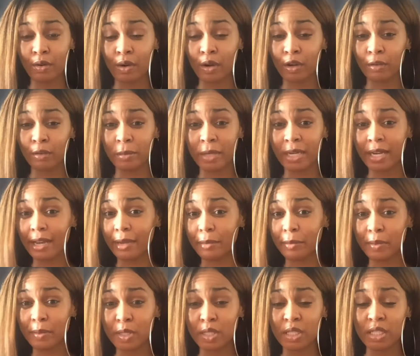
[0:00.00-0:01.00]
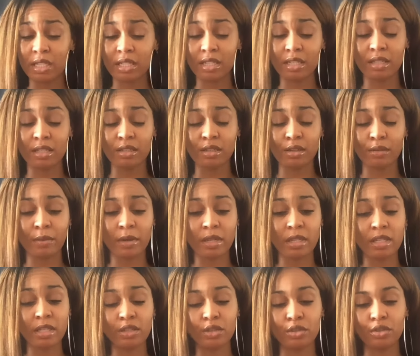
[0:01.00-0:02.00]
hermit, high priestess, or whether
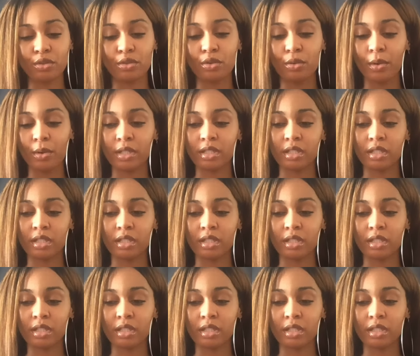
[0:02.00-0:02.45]
this is you going